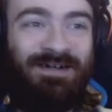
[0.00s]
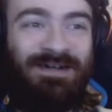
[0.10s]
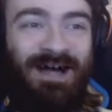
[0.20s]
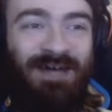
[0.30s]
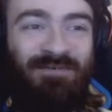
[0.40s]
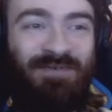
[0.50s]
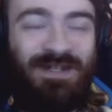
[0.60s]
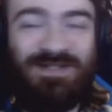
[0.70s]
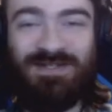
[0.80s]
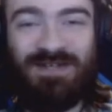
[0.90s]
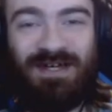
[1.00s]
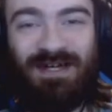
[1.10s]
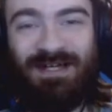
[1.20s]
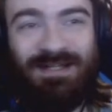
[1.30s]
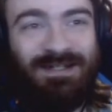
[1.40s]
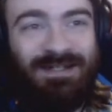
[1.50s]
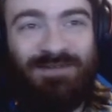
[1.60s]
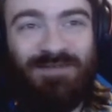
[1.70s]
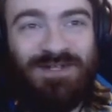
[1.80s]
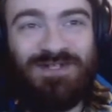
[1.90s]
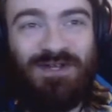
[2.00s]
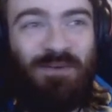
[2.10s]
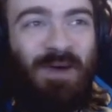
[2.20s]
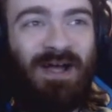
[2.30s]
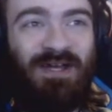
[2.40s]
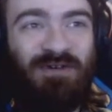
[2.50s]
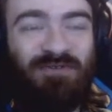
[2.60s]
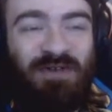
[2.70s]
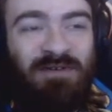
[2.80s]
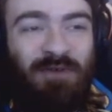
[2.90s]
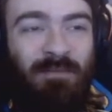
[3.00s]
I don't think this is, uh... I don't think this is gonna work in your favor.